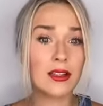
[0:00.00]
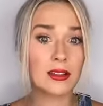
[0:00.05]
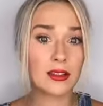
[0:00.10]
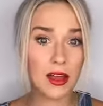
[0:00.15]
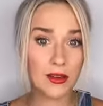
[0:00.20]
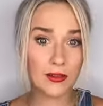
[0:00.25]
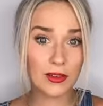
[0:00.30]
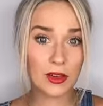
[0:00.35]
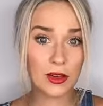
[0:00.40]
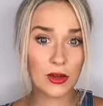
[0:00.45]

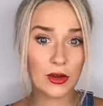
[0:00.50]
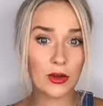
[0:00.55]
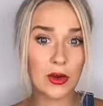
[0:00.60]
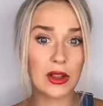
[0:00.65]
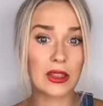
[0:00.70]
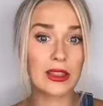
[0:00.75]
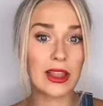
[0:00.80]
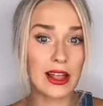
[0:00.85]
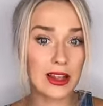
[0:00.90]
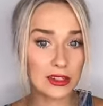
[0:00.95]
Love
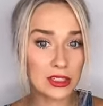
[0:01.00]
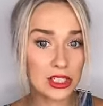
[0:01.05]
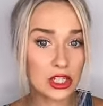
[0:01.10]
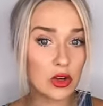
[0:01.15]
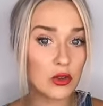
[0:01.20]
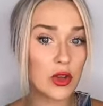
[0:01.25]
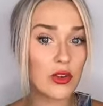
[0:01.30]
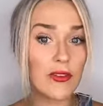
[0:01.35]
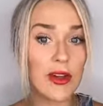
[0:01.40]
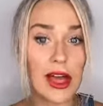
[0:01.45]
you. Let us
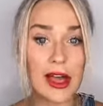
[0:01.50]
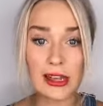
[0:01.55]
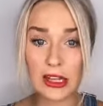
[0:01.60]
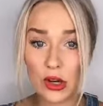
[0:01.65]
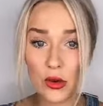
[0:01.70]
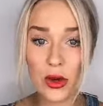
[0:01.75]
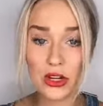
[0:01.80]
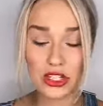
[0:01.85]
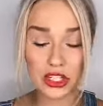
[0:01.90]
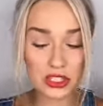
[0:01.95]
know if you have
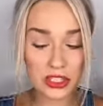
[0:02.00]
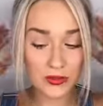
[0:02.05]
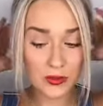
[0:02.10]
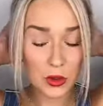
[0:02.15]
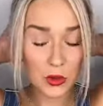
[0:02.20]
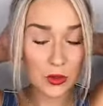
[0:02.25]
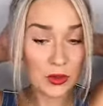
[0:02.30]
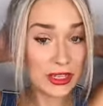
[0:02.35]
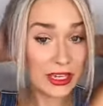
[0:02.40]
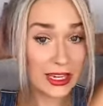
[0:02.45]
any questions,
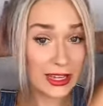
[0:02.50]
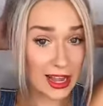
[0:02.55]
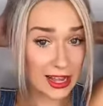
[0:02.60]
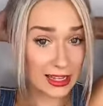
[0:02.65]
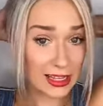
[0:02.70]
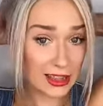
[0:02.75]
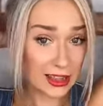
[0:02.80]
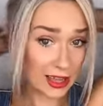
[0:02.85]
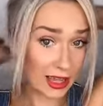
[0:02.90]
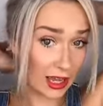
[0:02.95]
if you need
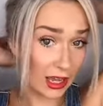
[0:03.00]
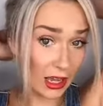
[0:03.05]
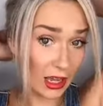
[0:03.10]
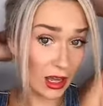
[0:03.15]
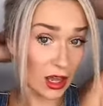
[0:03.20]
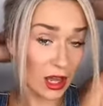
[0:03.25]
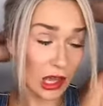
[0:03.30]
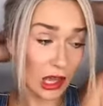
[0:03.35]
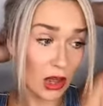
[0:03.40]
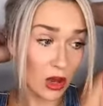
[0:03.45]
anything.